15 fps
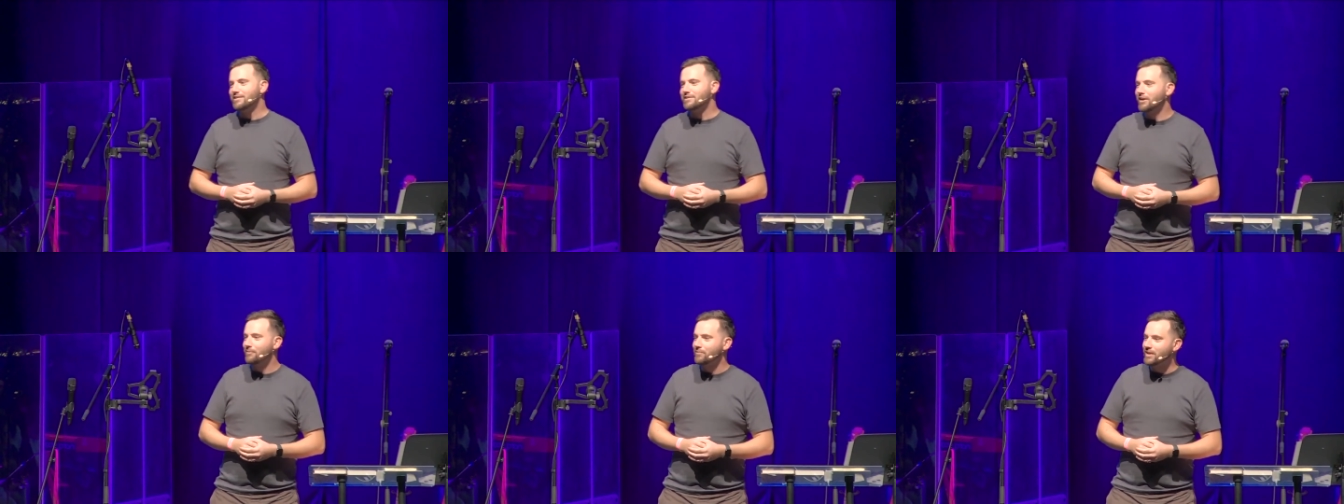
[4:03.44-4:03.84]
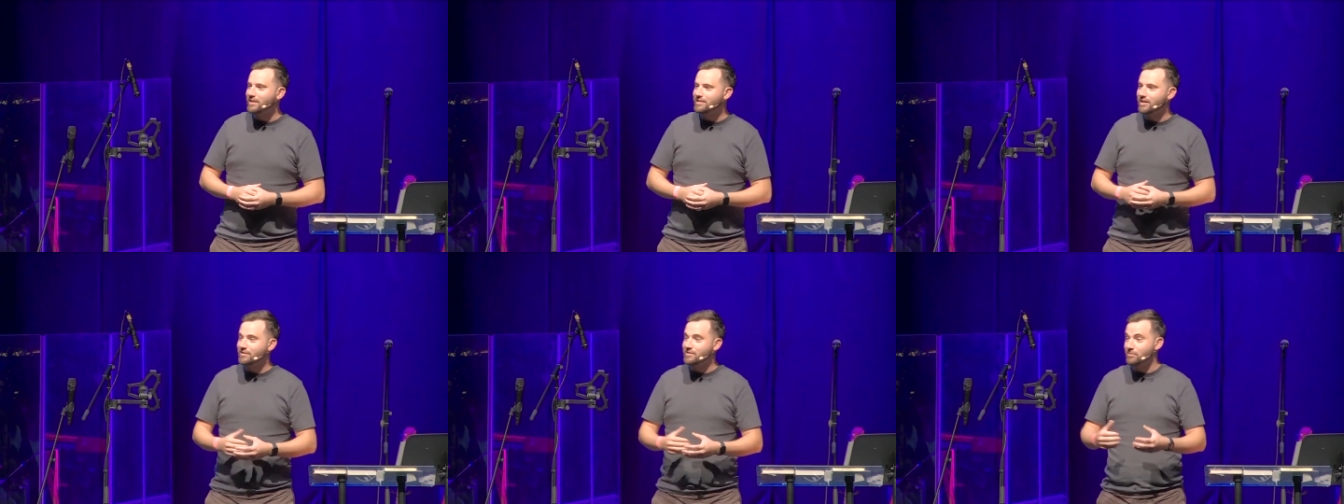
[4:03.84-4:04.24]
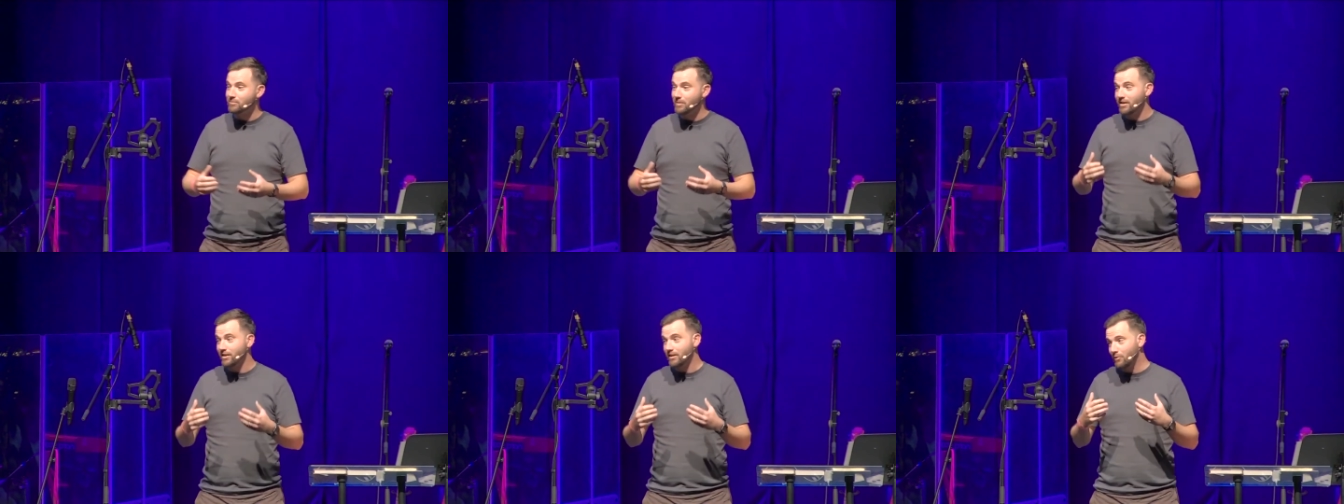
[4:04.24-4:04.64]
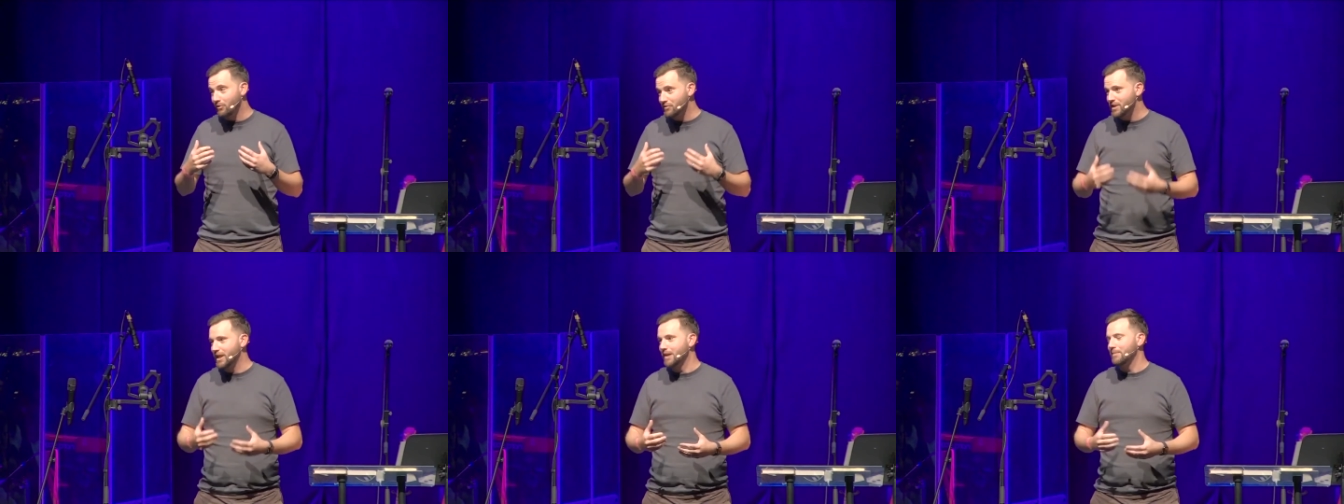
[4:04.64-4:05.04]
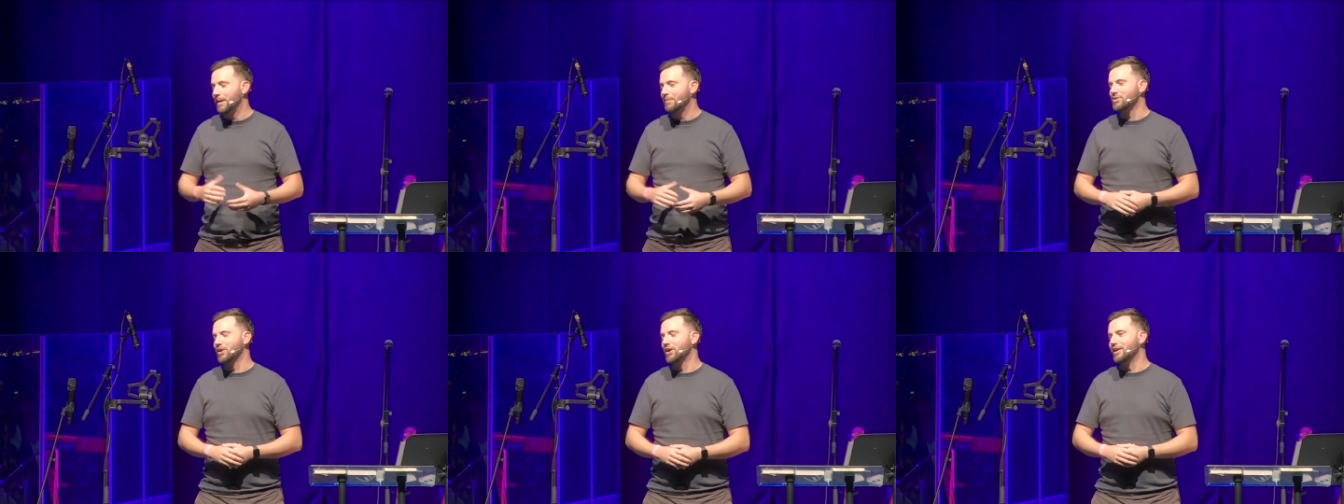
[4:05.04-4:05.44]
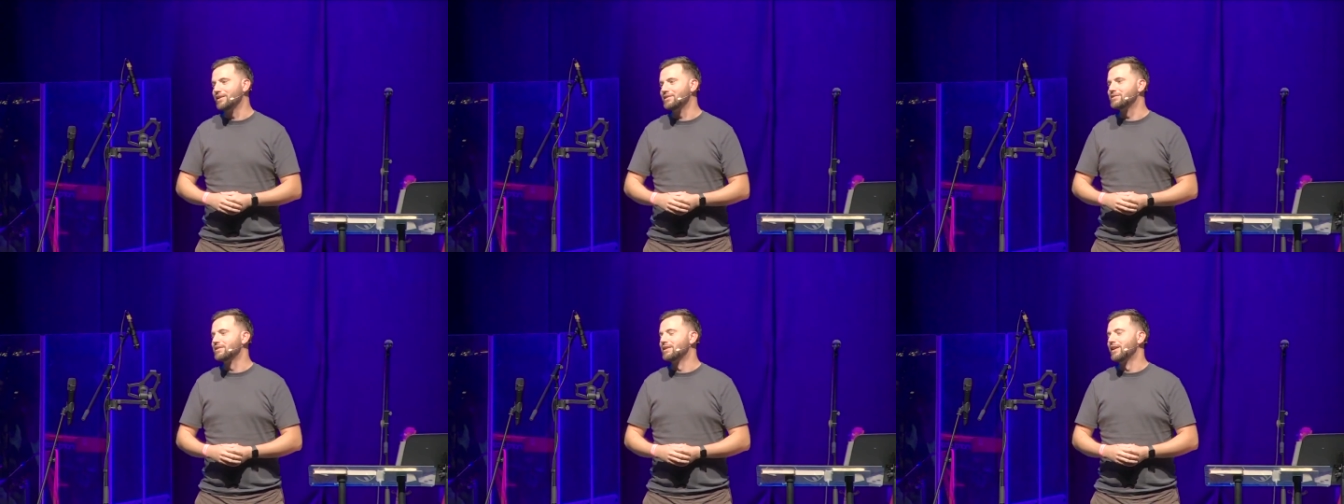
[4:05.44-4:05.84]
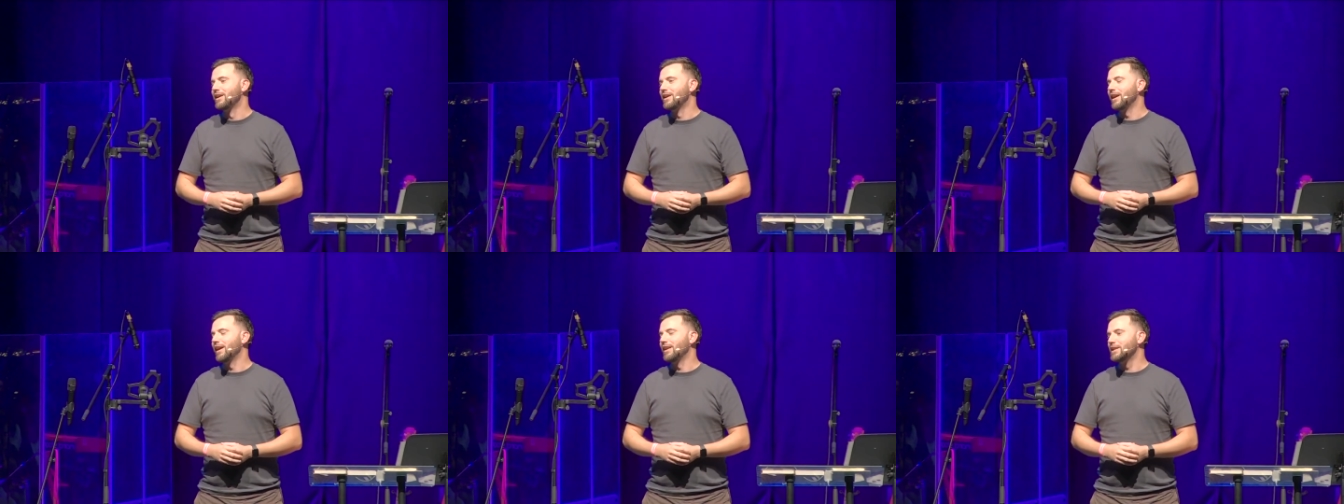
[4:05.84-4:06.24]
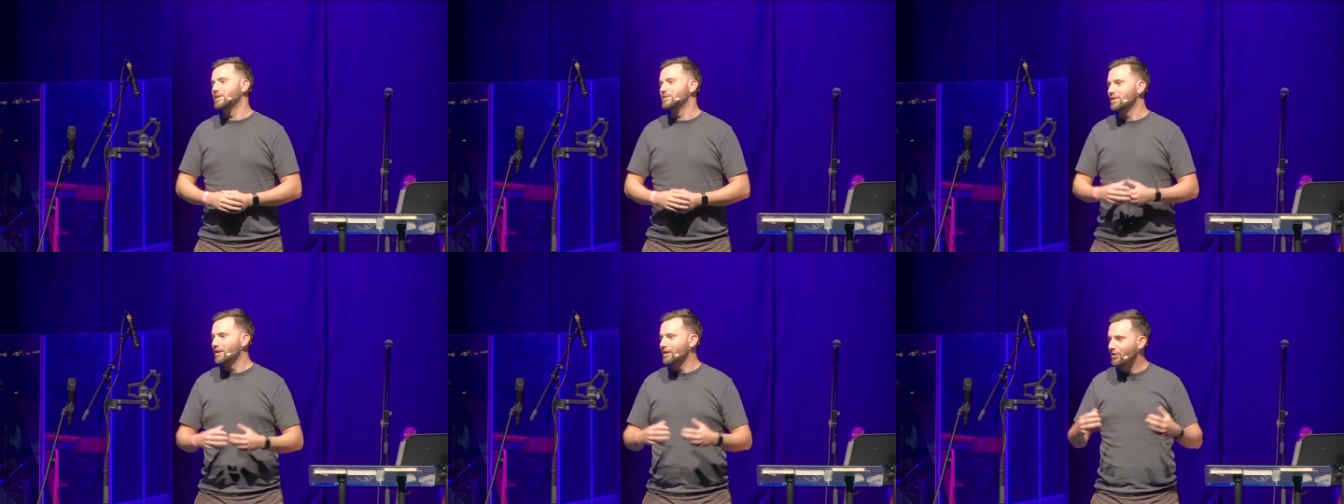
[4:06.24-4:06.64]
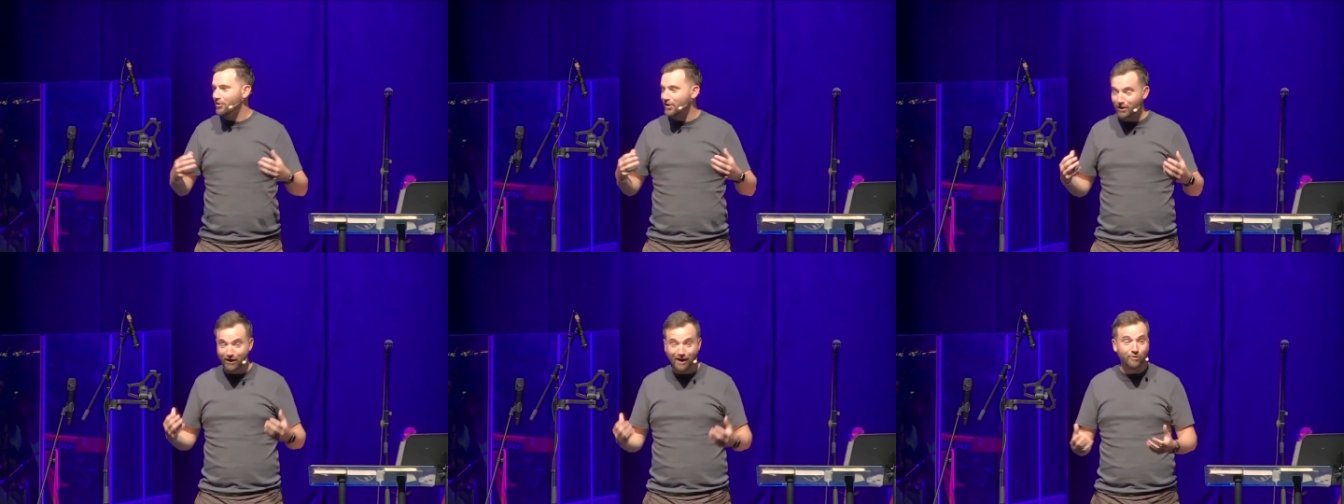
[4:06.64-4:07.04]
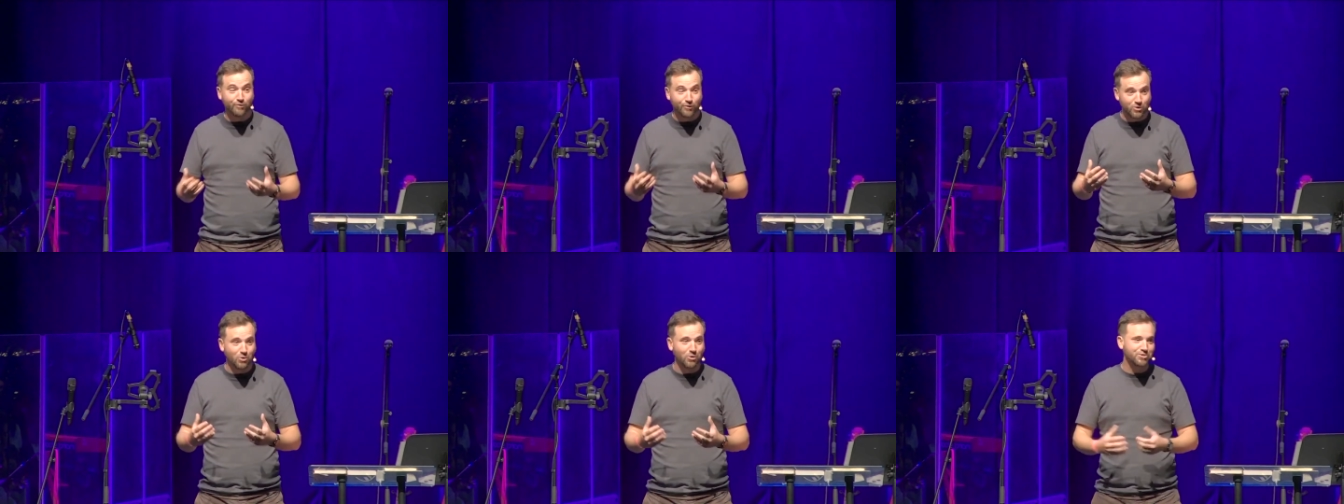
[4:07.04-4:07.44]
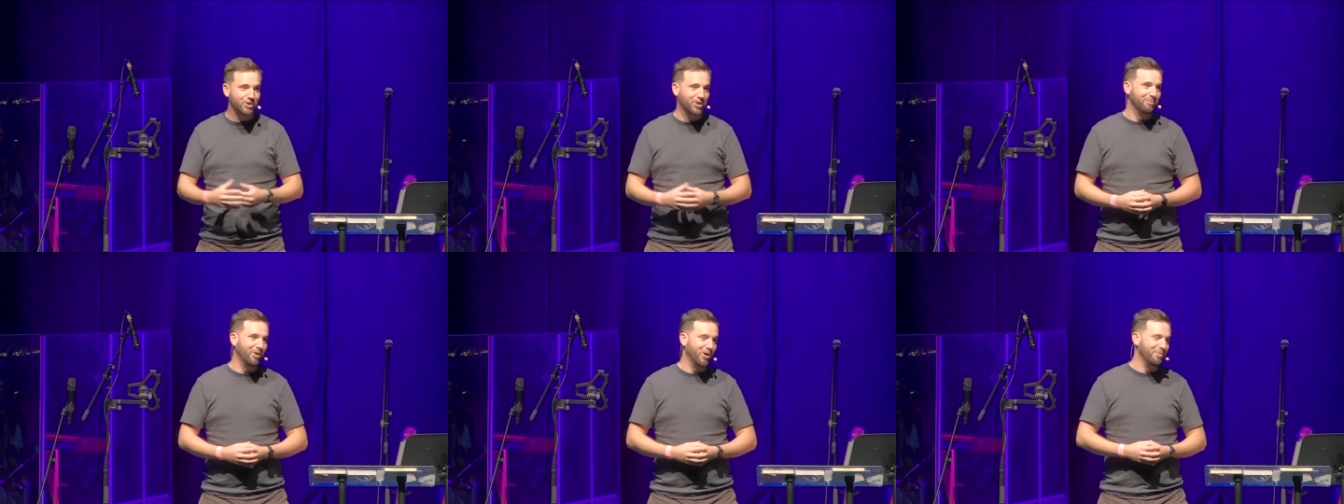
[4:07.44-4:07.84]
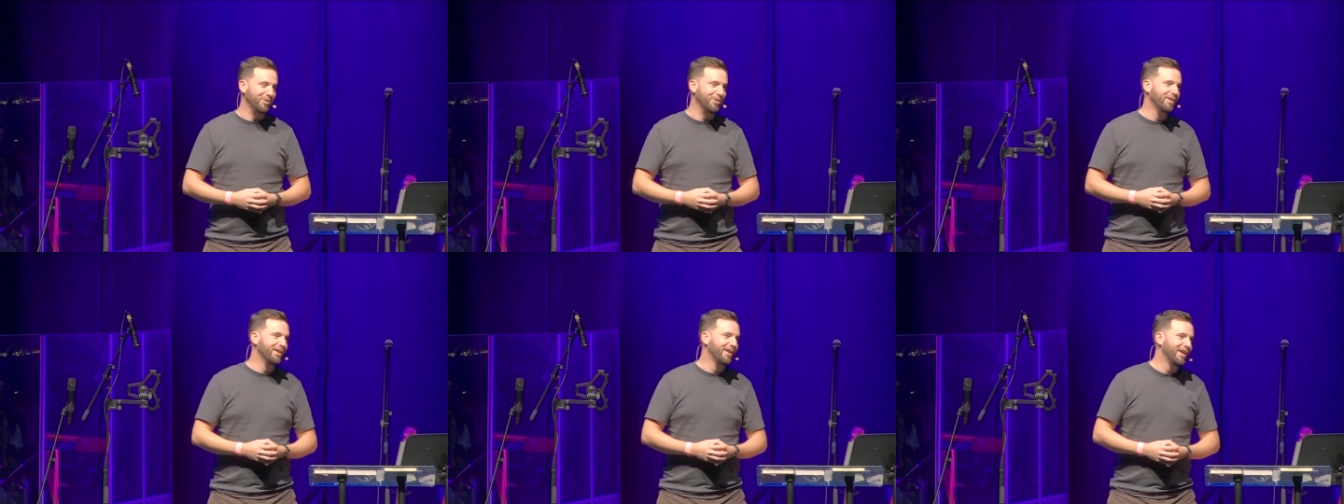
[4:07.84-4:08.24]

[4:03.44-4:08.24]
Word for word: um, he said to me, I want to get baptized. And he's uh, on our Alpha course at the moment.